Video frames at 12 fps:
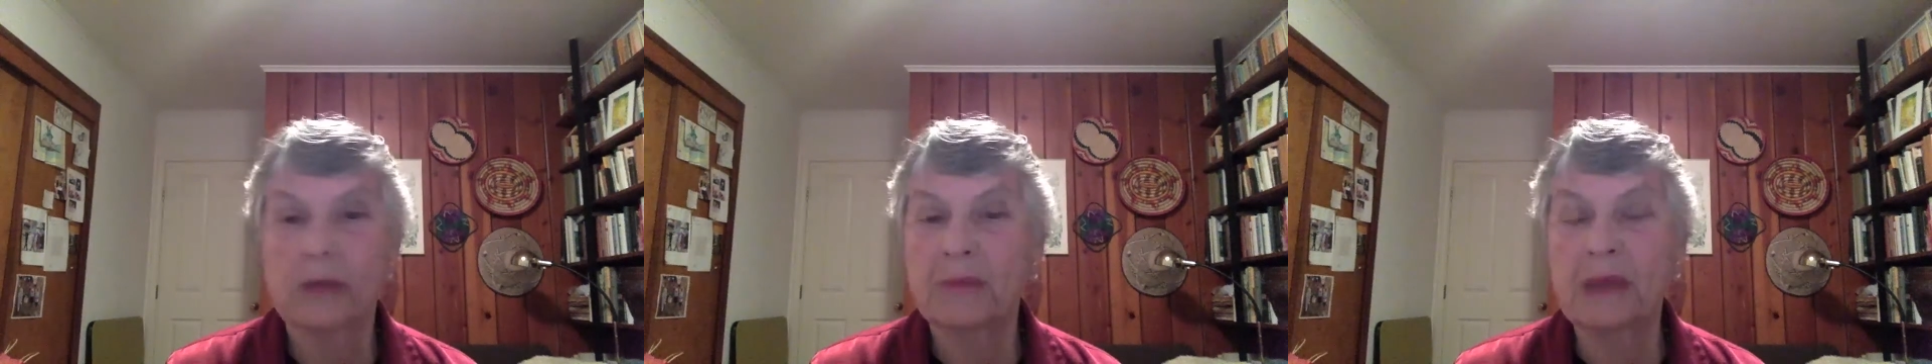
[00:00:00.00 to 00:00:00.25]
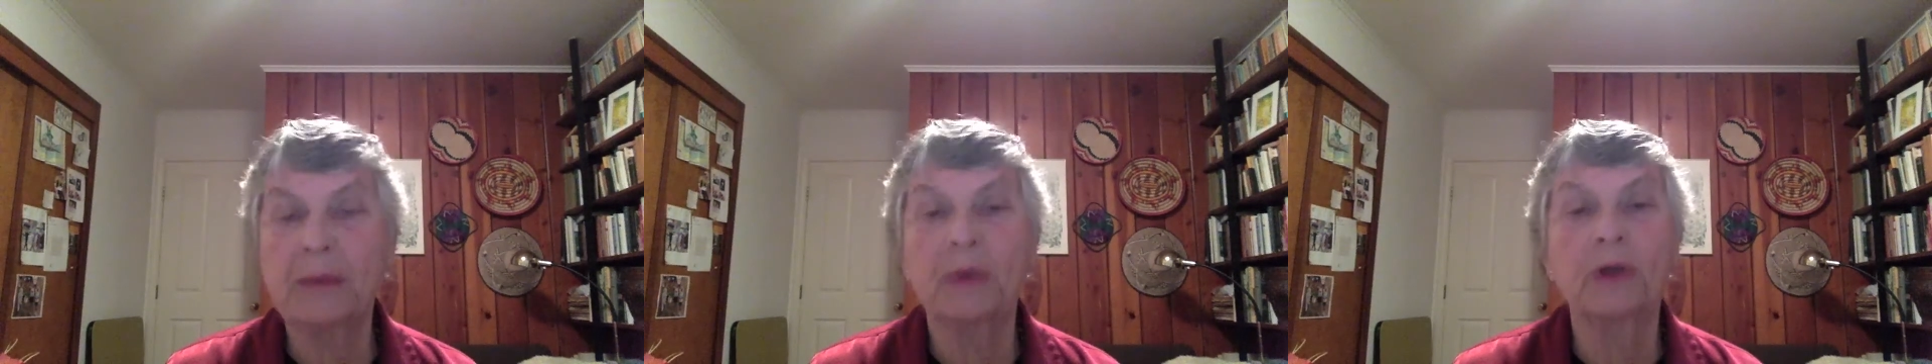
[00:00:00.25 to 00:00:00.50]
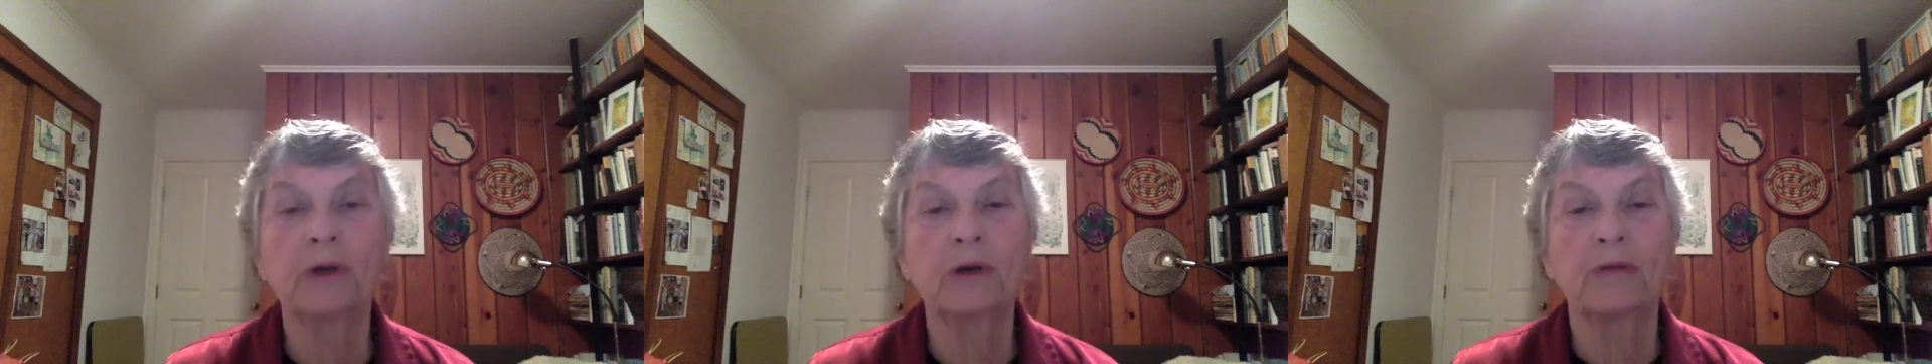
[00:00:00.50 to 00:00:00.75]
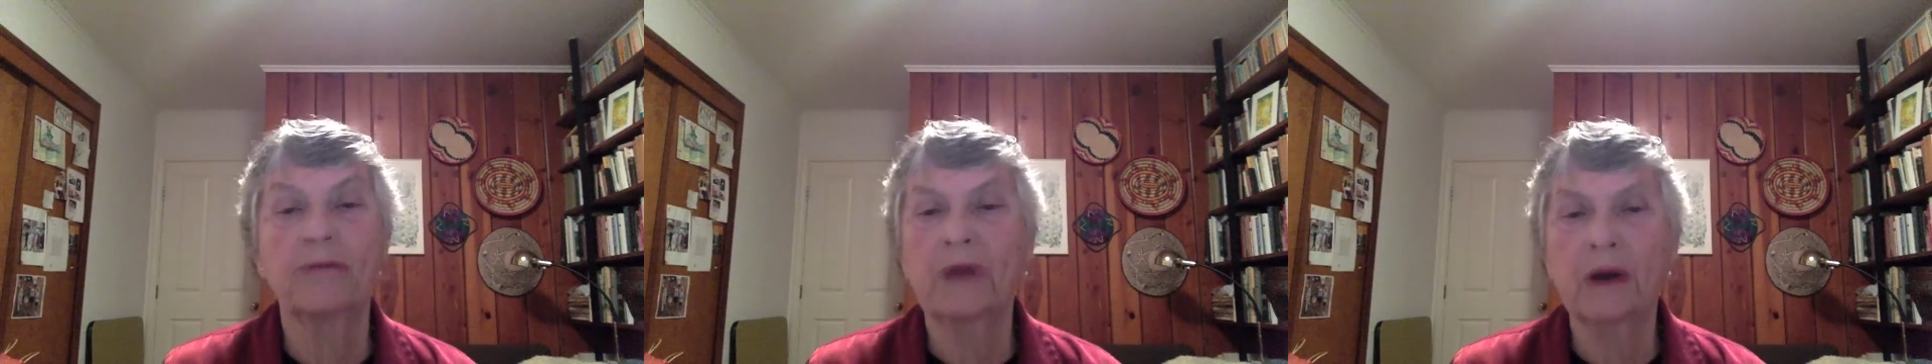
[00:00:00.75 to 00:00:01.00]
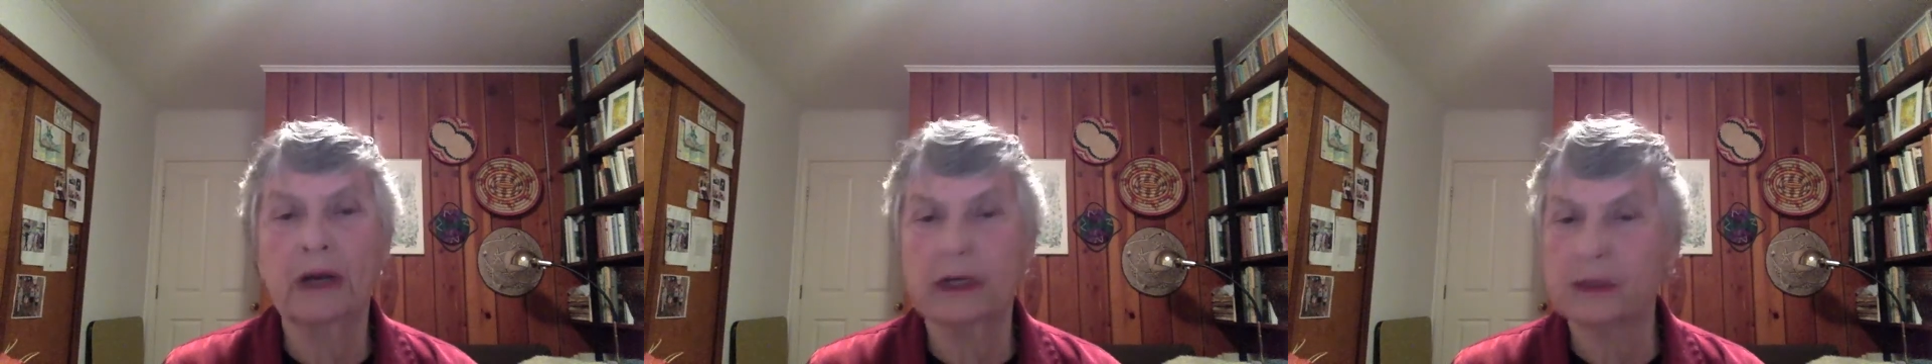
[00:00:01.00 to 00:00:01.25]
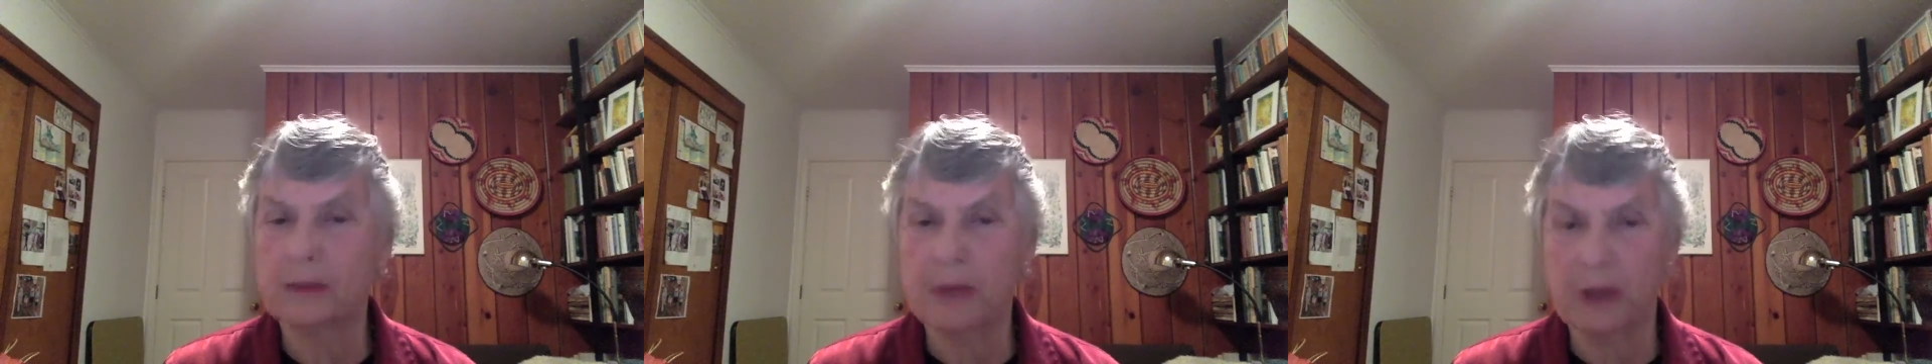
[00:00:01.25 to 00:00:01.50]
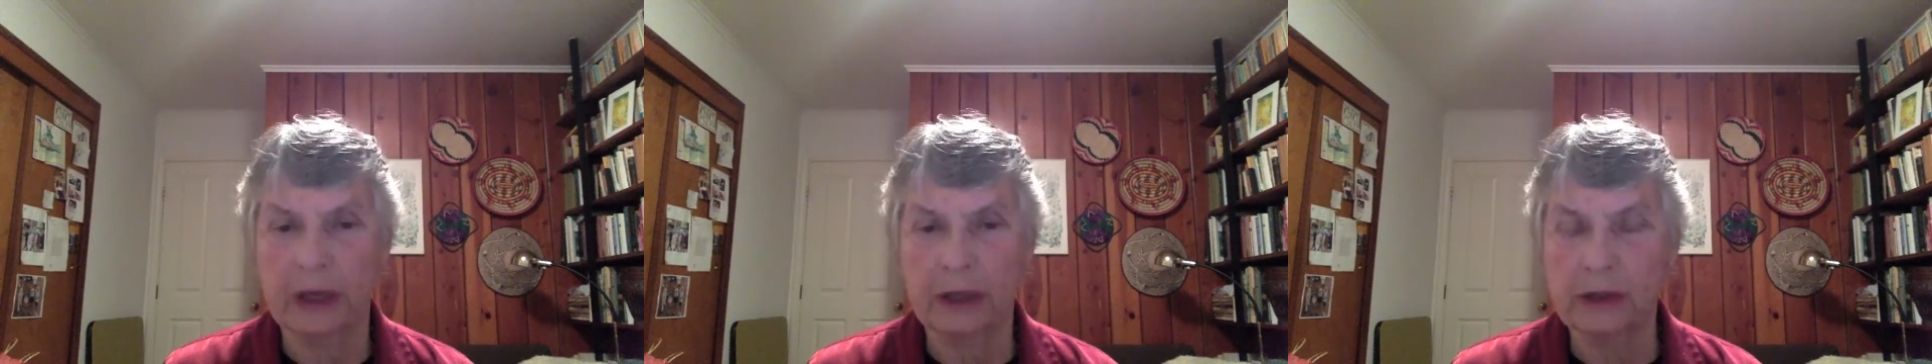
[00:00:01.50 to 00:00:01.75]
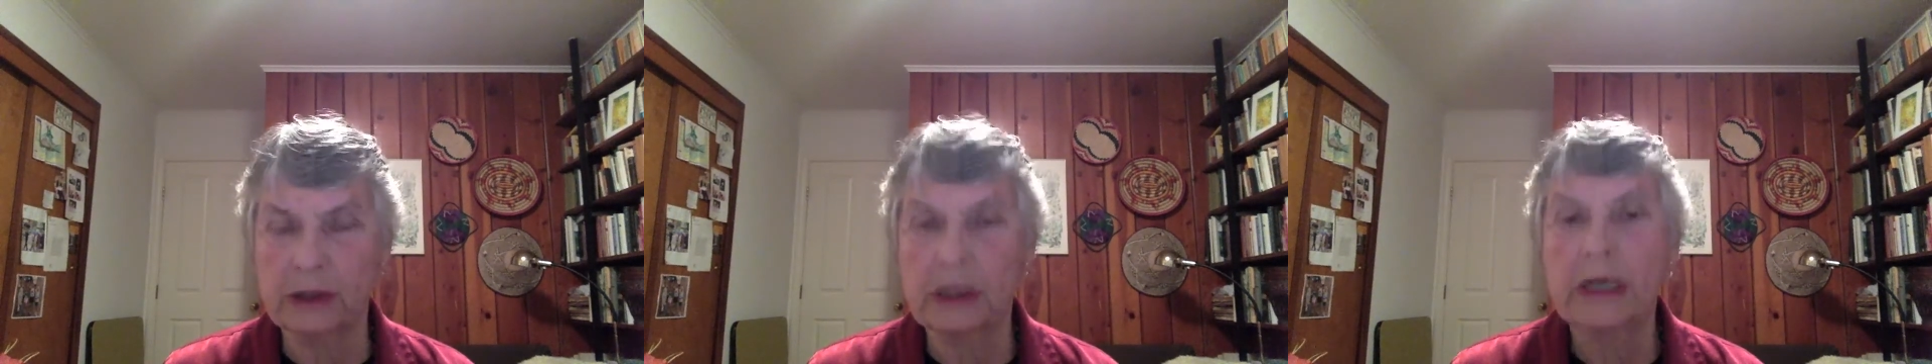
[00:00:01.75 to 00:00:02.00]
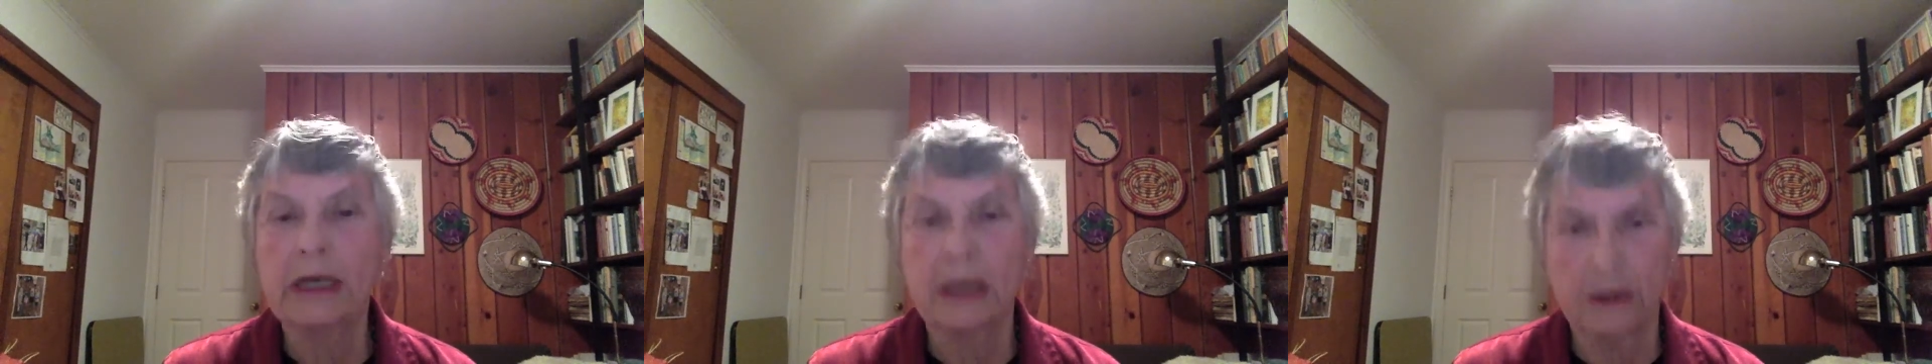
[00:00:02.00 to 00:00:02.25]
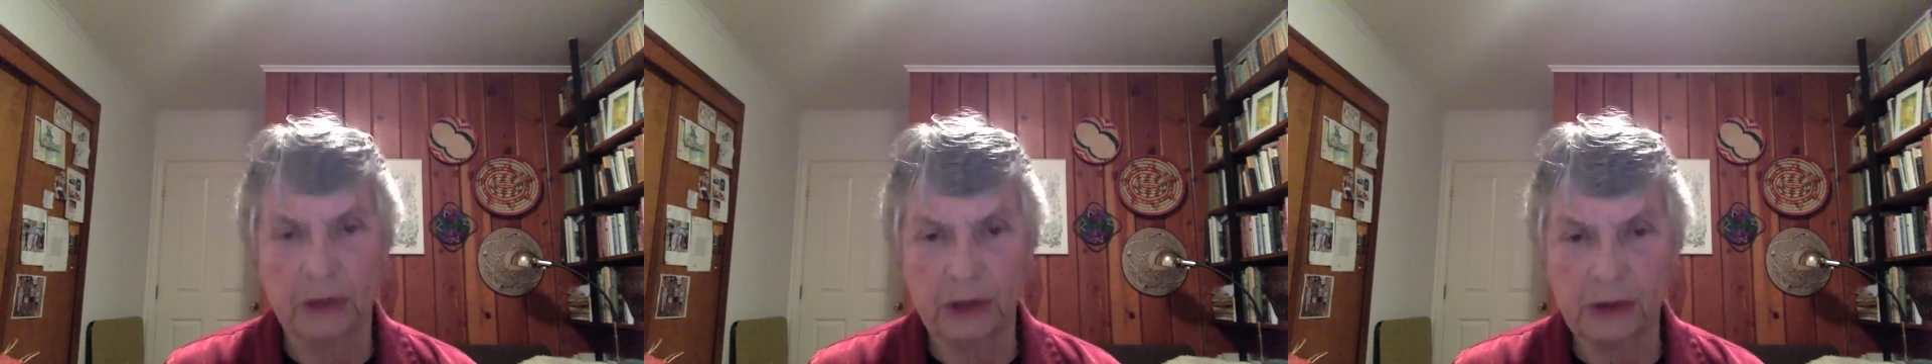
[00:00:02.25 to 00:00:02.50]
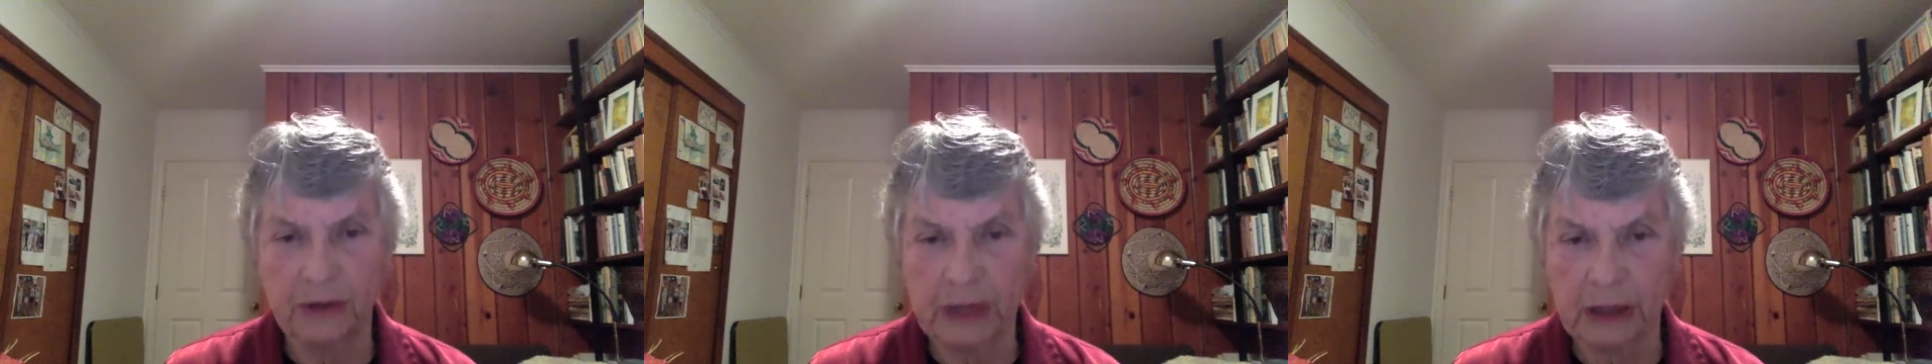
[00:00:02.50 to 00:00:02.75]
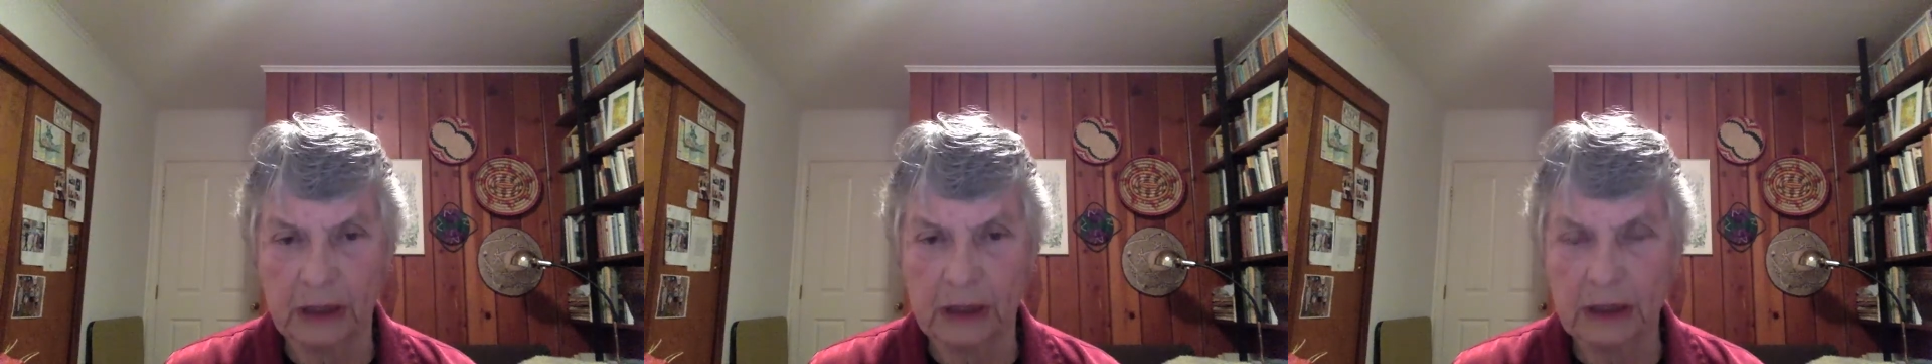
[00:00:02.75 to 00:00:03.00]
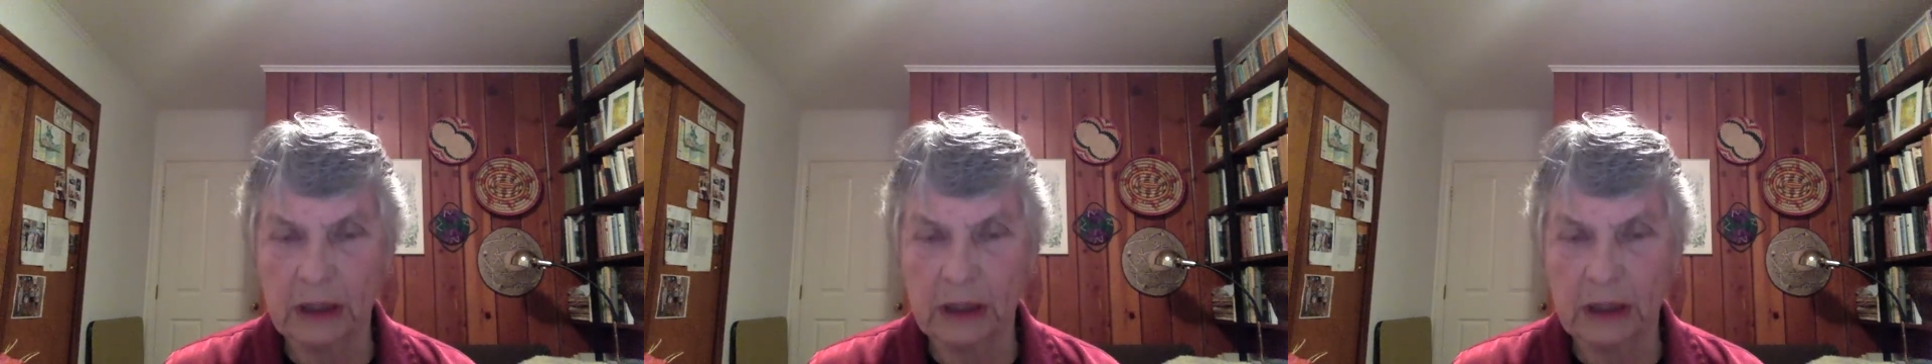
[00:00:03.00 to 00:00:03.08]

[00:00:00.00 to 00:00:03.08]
people who are very experienced in this field.